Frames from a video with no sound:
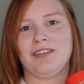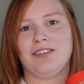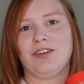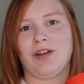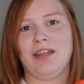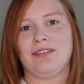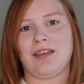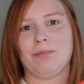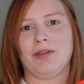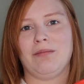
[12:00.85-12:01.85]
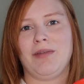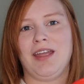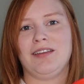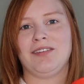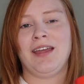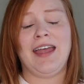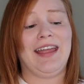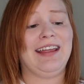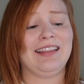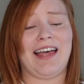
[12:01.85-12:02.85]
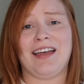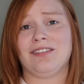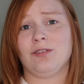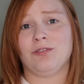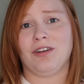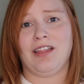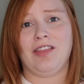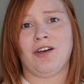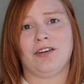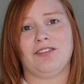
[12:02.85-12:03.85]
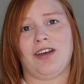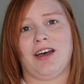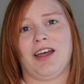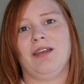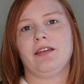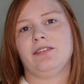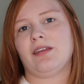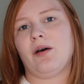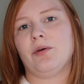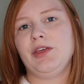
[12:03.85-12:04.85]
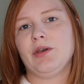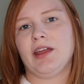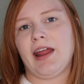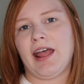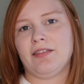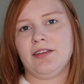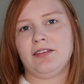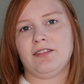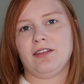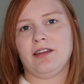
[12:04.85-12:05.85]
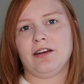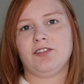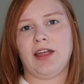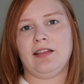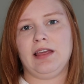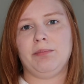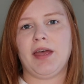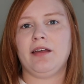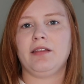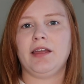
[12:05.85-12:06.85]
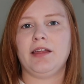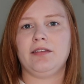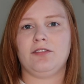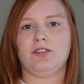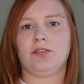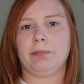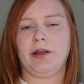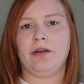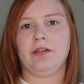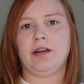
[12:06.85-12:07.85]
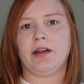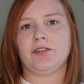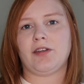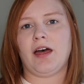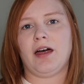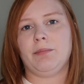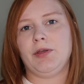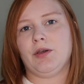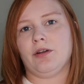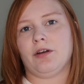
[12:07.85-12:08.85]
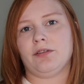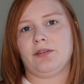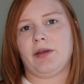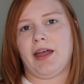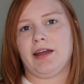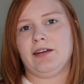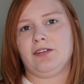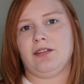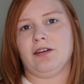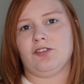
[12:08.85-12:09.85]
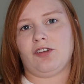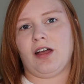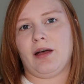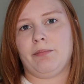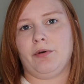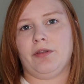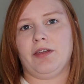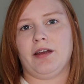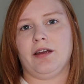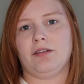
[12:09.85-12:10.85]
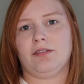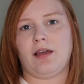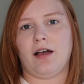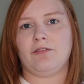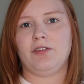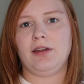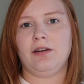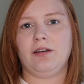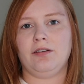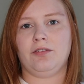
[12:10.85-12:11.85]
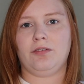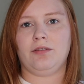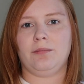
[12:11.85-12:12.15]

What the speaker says: it's a great supplement. It lasts a really long time. So you can add this to their daily pellets, just sprinkle it on top. You can also add it to their chop or their soft dinners.